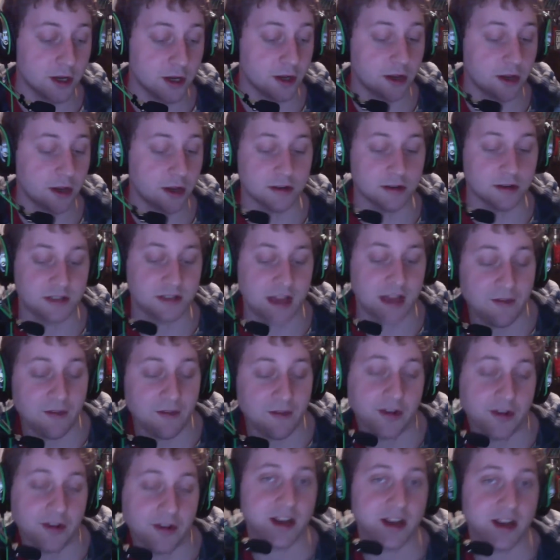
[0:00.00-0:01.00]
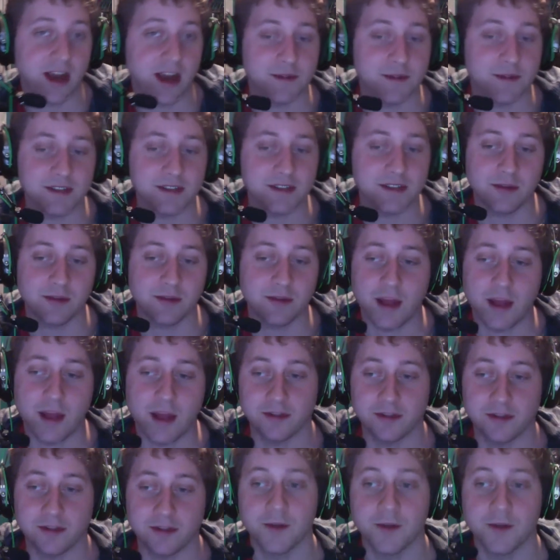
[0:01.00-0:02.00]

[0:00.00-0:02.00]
just having a good time and seeing what happens.